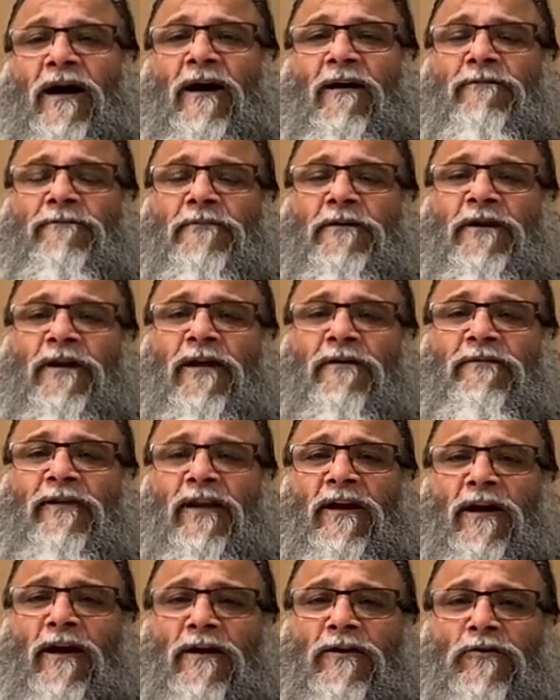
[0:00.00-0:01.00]
After
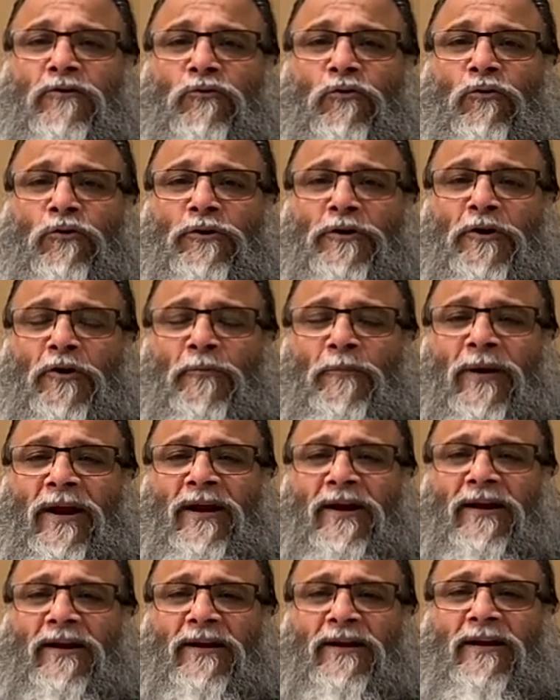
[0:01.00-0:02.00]
having controlled your
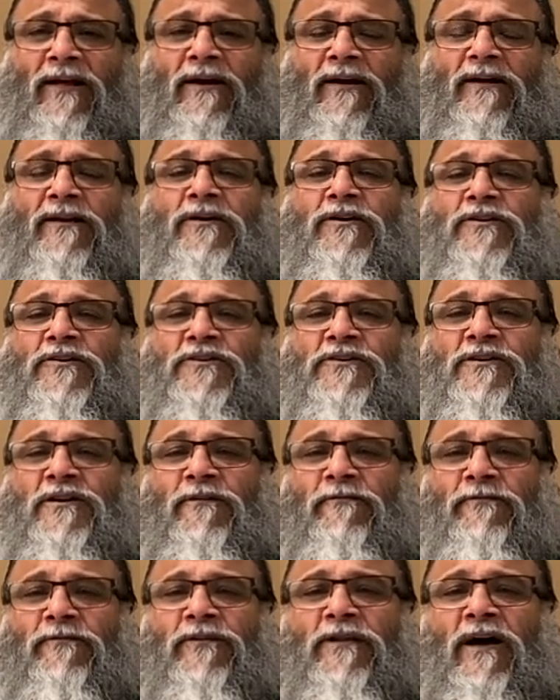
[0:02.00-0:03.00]
mind,
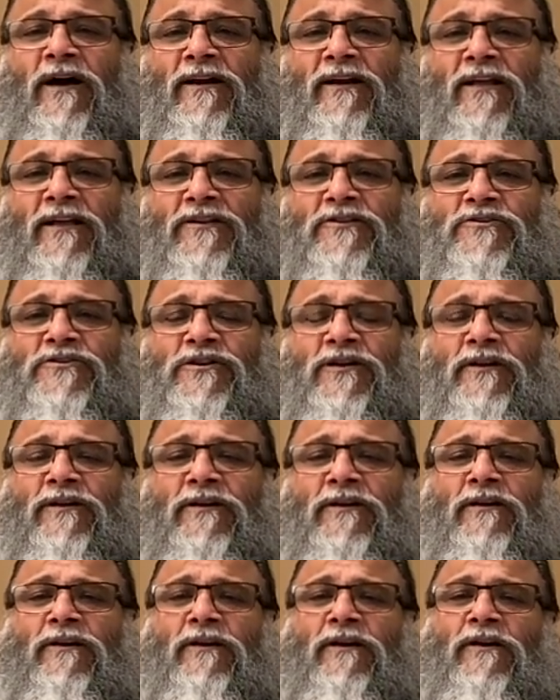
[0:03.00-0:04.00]
shift the attention
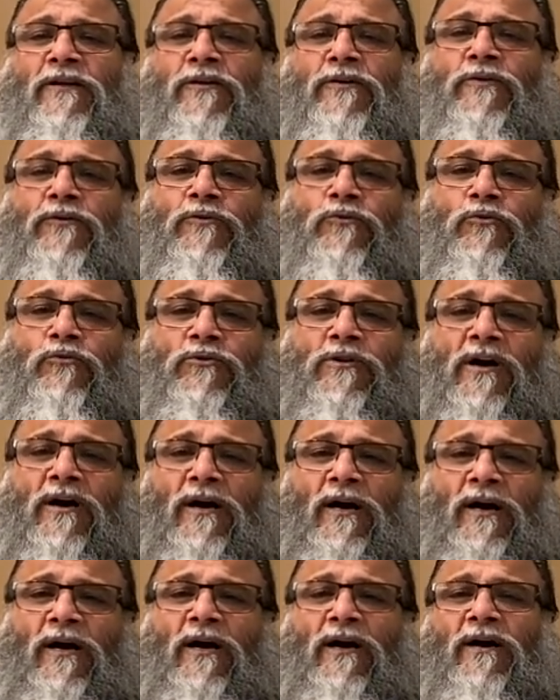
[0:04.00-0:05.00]
to the
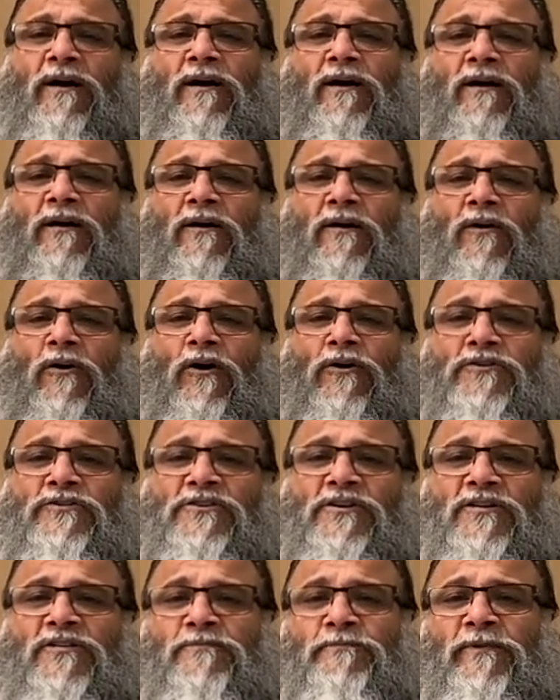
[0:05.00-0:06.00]

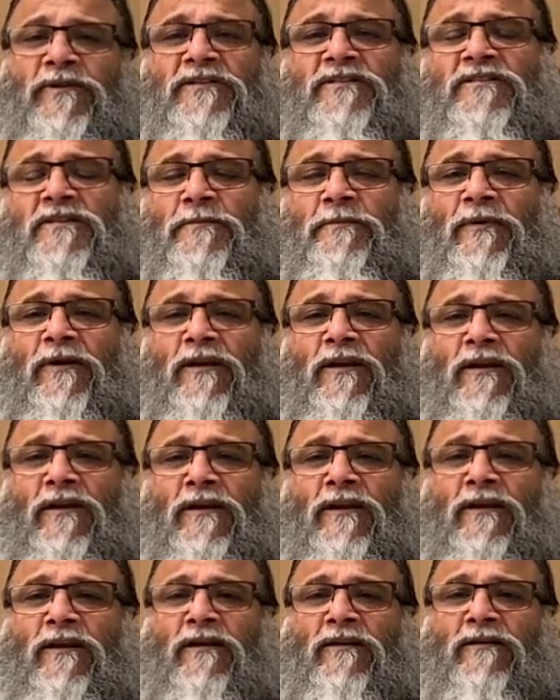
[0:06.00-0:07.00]
conscious principle,
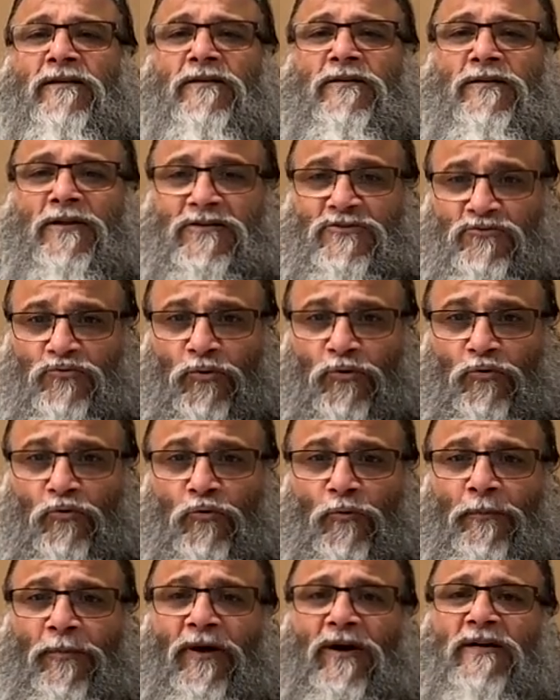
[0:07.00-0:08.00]
the
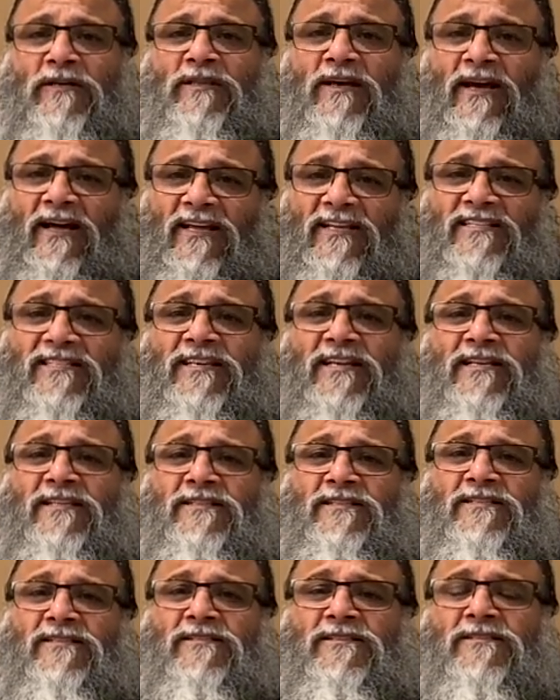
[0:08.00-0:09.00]
swarupa, the
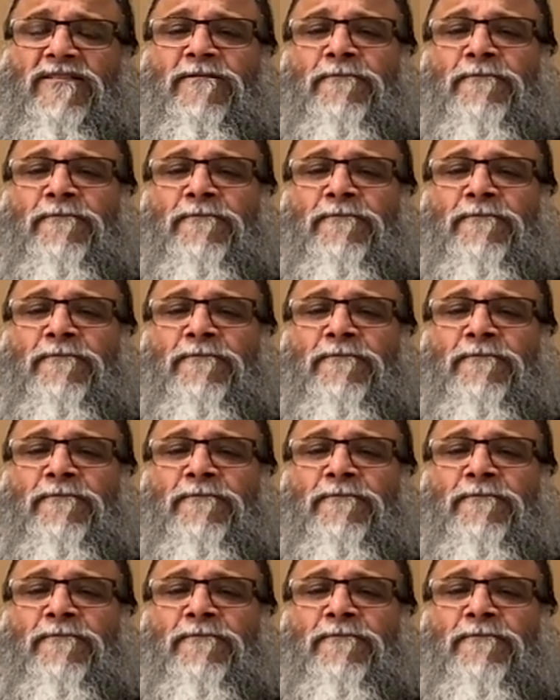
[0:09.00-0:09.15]
essence.